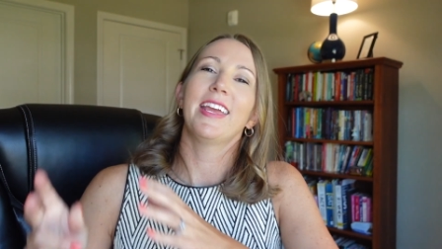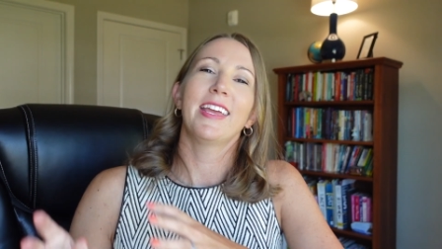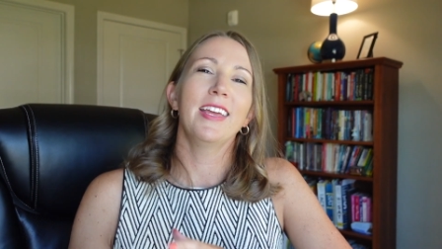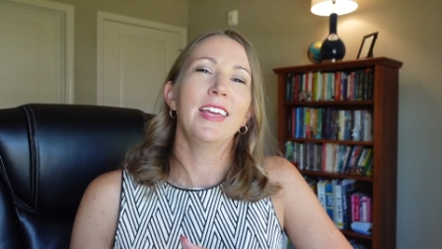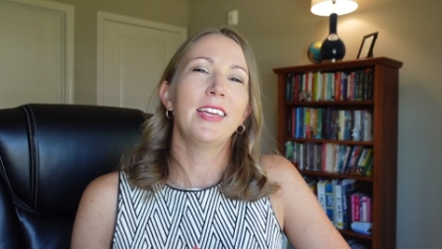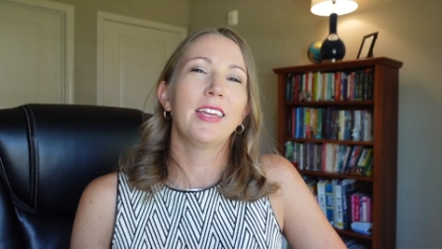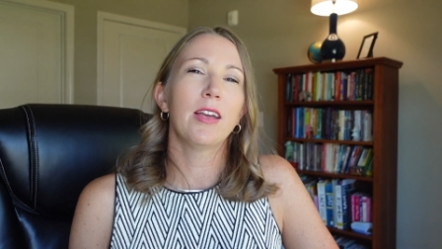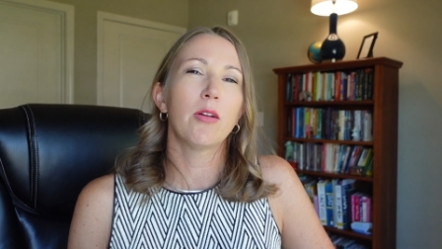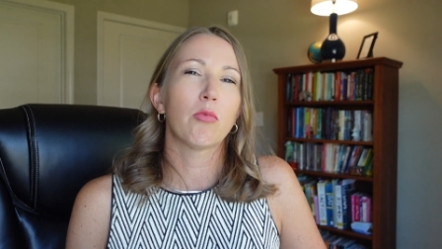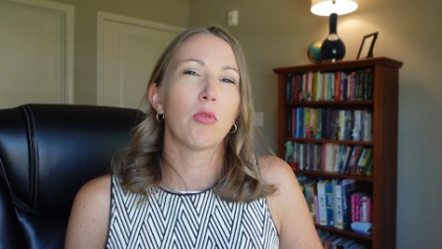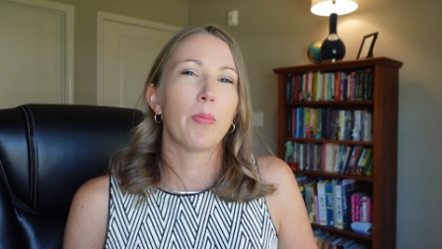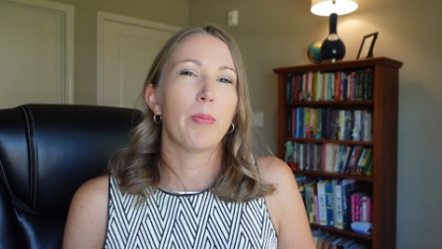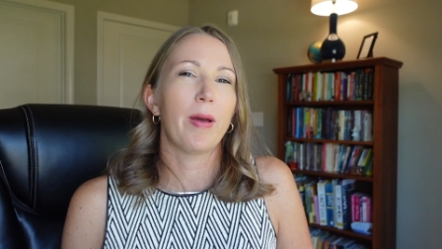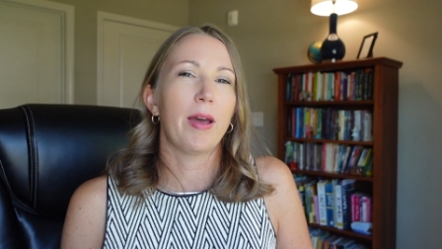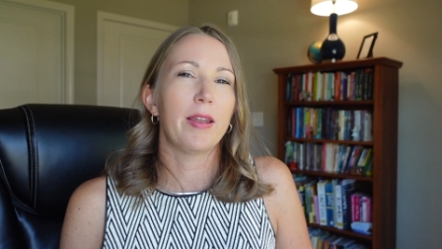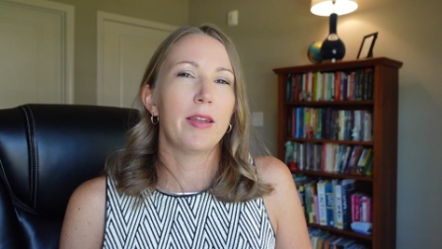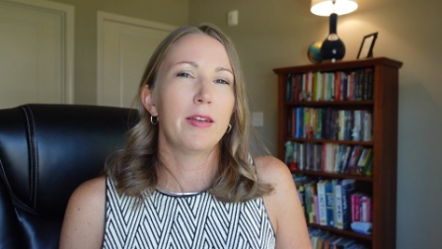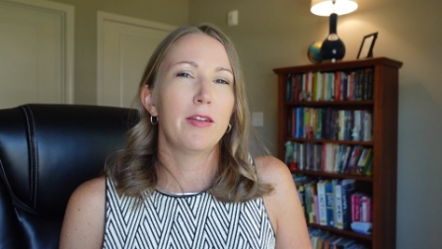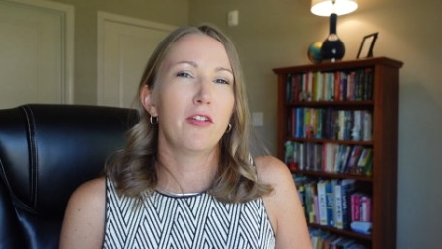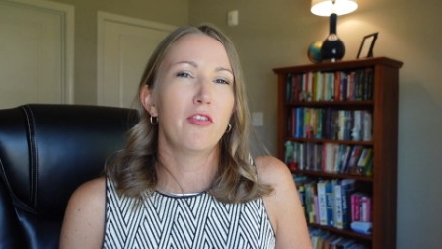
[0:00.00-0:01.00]
it can get
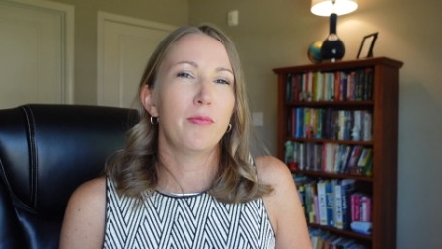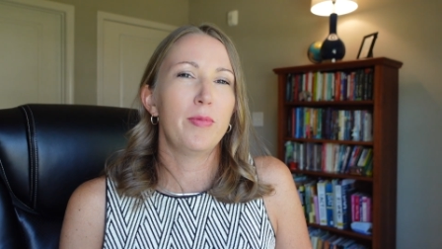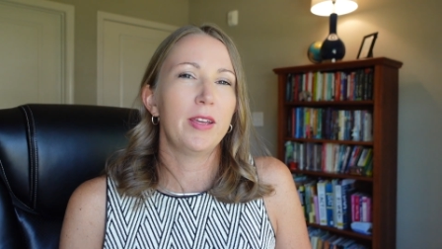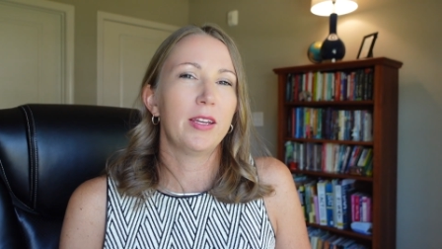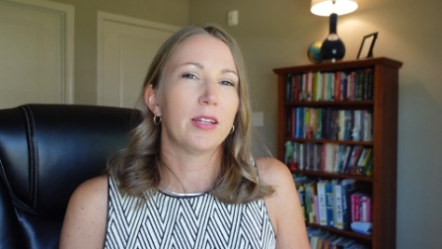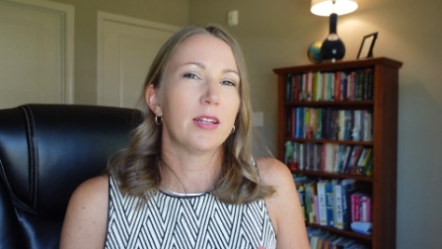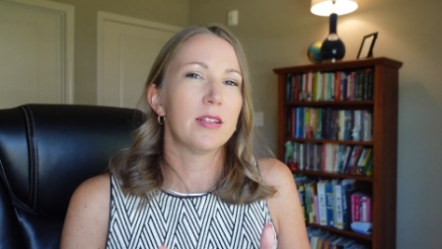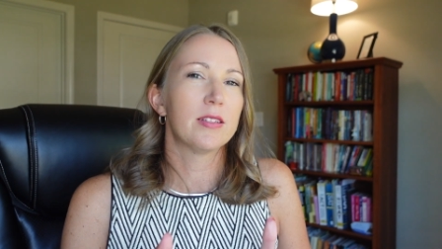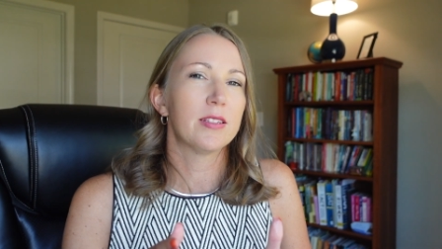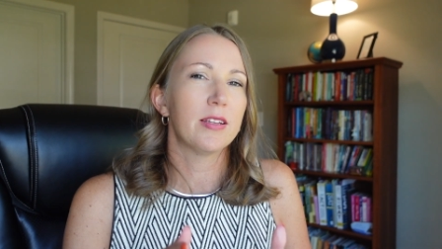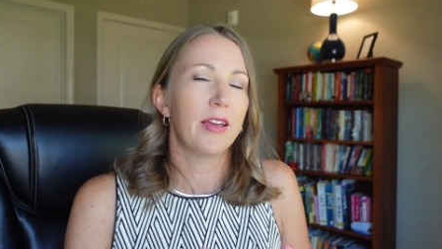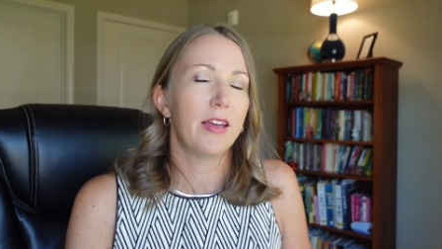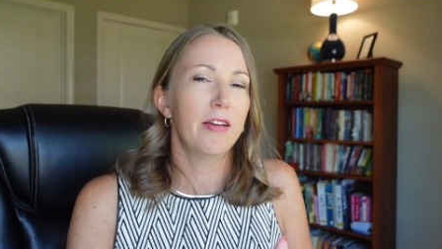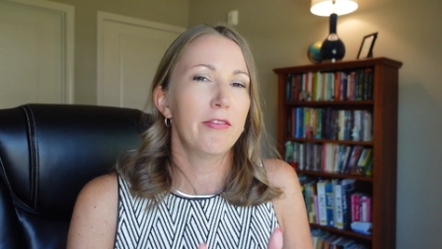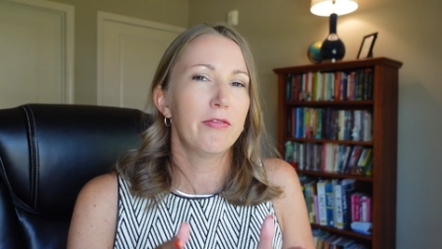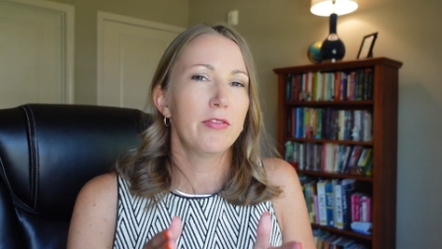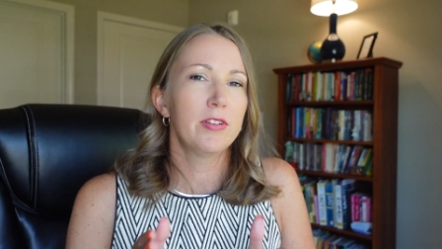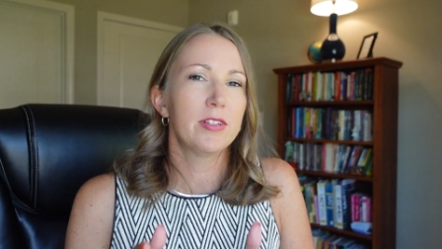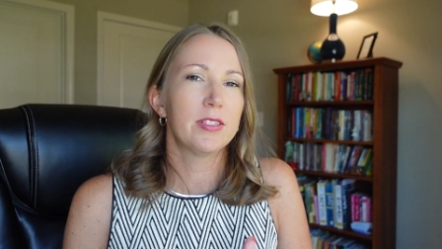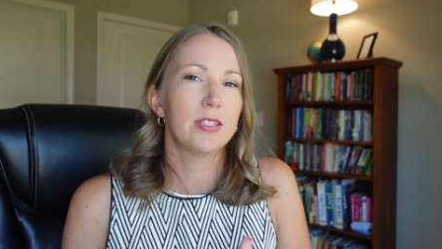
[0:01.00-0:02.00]
repetitive because
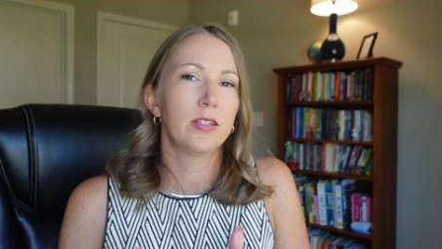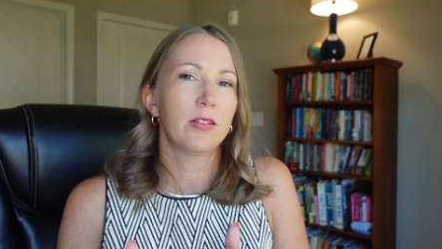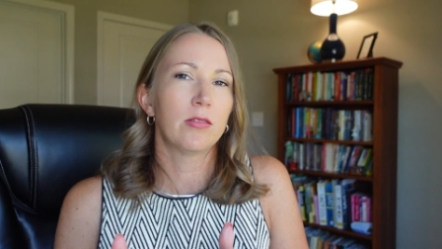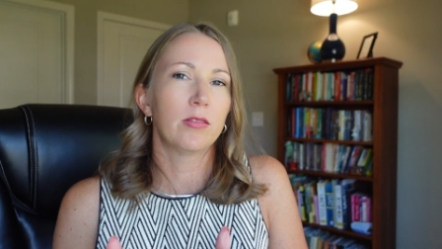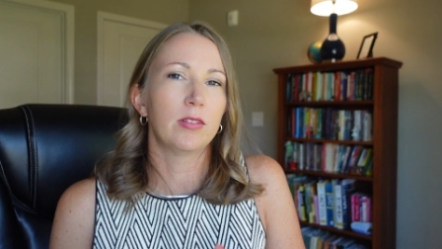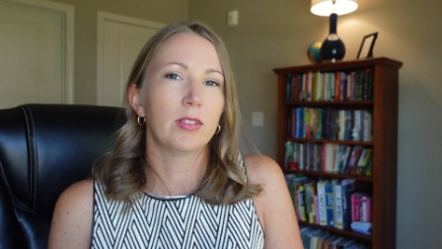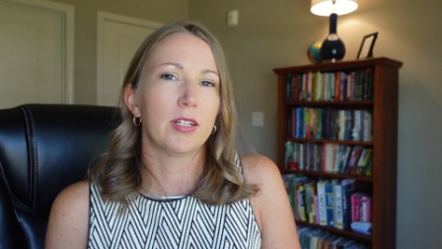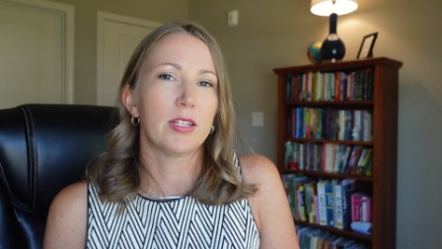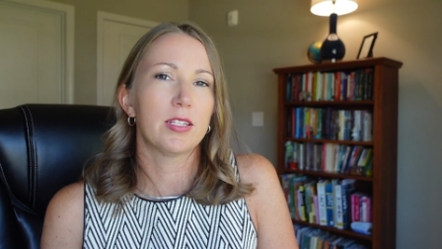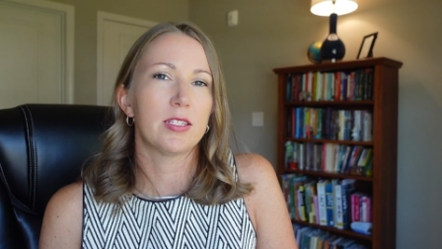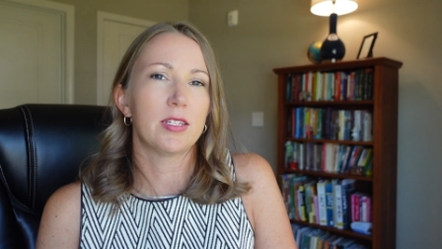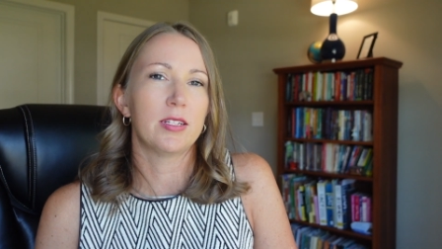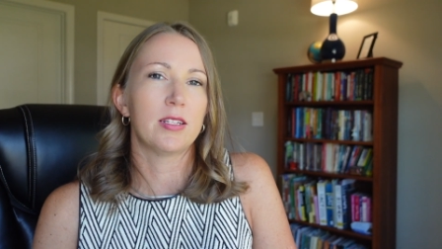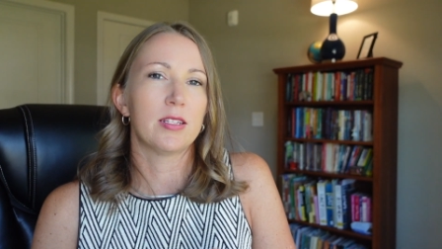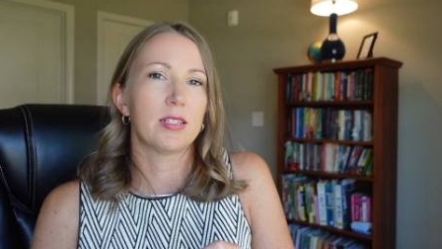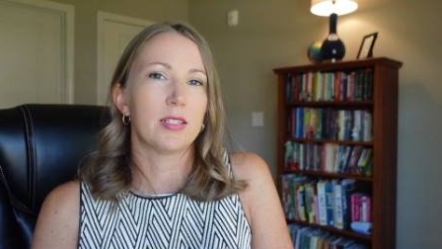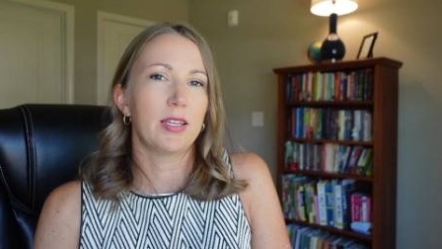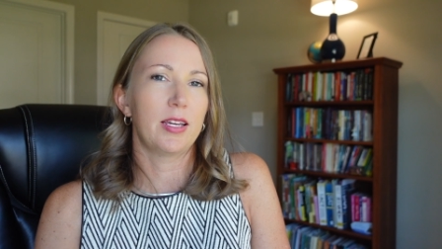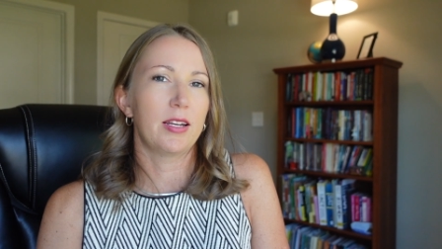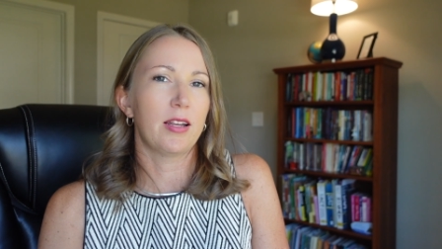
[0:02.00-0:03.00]
every single lesson
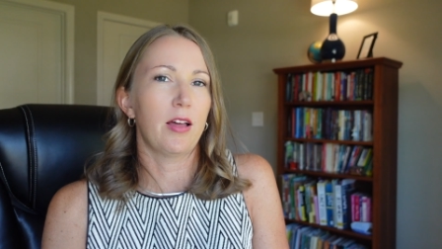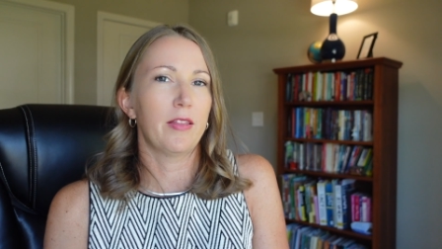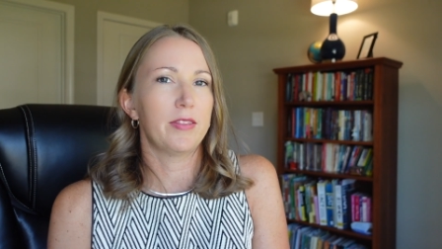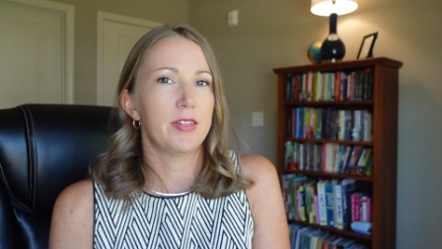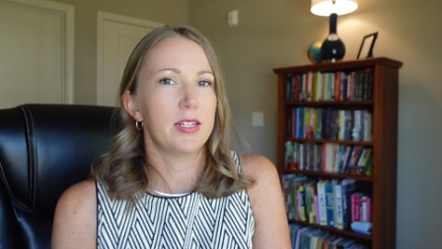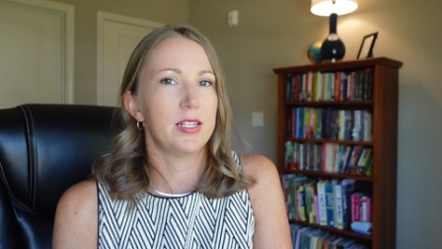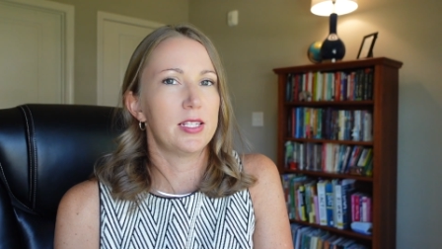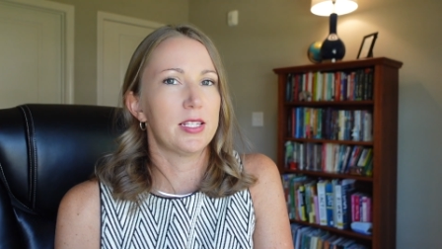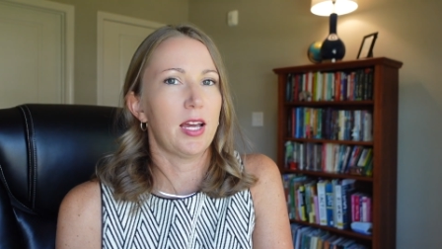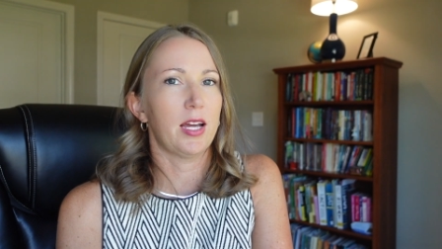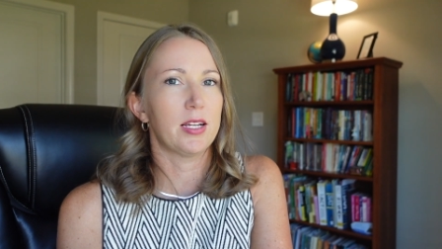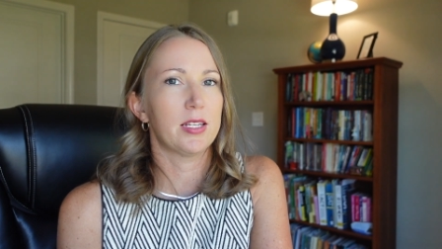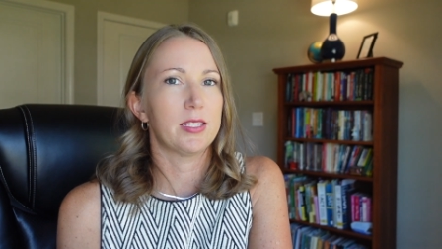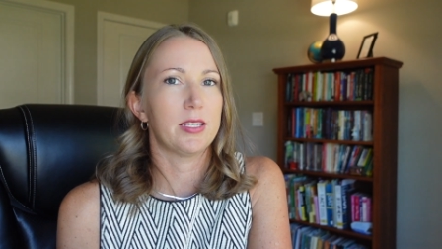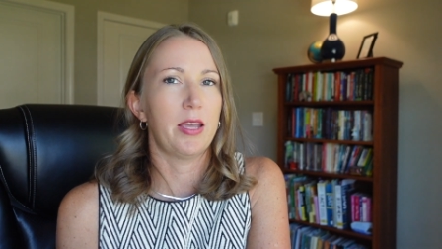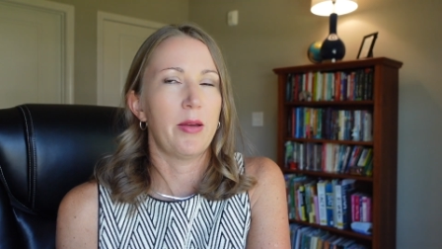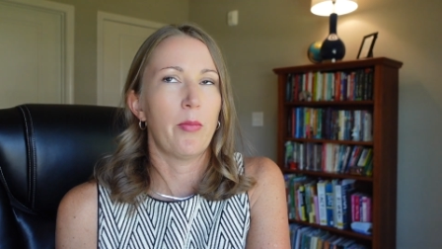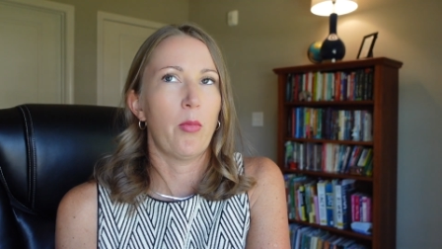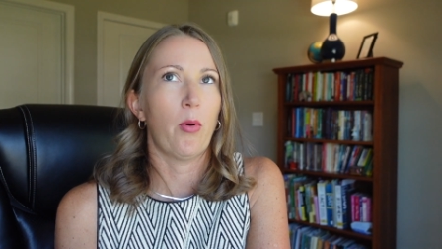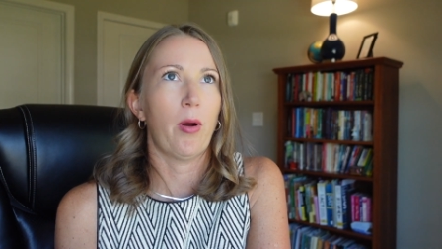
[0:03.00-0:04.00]
is laid out the exact
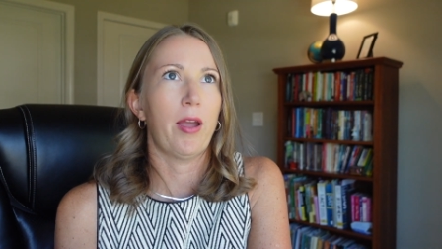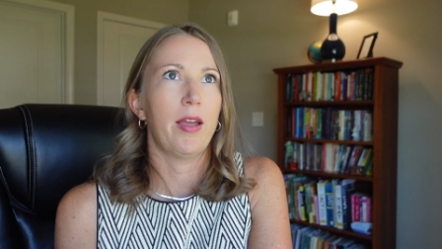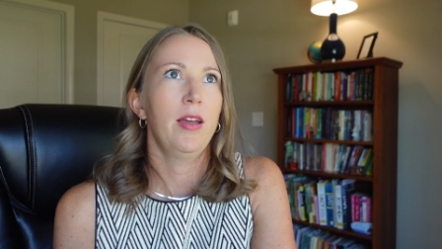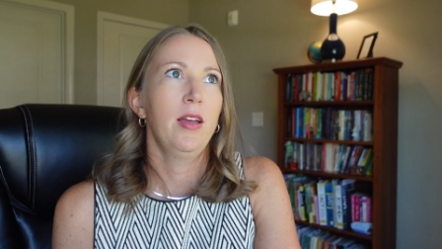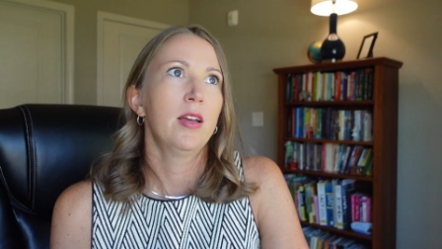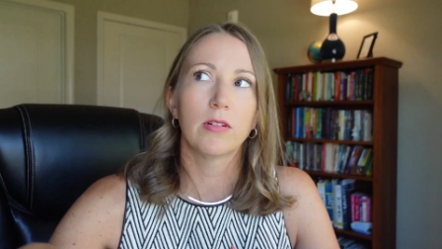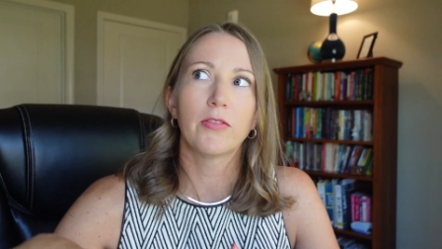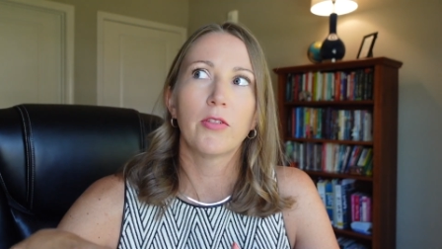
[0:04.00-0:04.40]
same way.